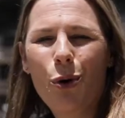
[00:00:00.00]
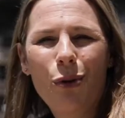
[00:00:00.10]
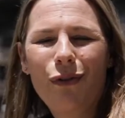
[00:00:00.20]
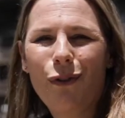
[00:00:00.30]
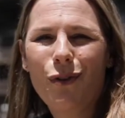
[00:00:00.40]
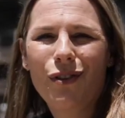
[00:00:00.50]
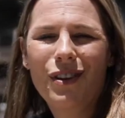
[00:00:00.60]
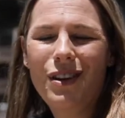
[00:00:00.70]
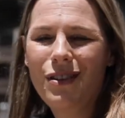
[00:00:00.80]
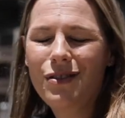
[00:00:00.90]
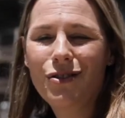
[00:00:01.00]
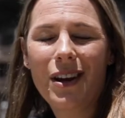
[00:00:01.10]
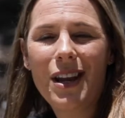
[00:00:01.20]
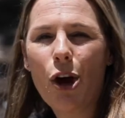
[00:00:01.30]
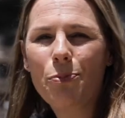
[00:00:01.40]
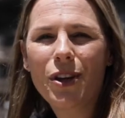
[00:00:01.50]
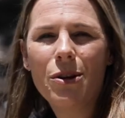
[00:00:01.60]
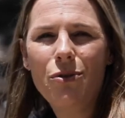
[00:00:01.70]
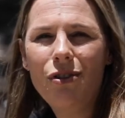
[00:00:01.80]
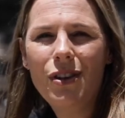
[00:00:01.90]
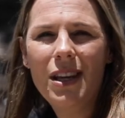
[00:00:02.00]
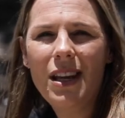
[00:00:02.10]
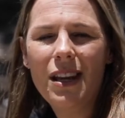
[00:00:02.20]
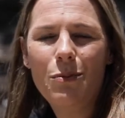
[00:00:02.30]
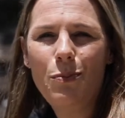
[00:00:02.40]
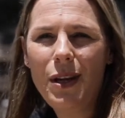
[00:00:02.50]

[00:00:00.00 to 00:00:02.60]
wonderful in trying to help the community and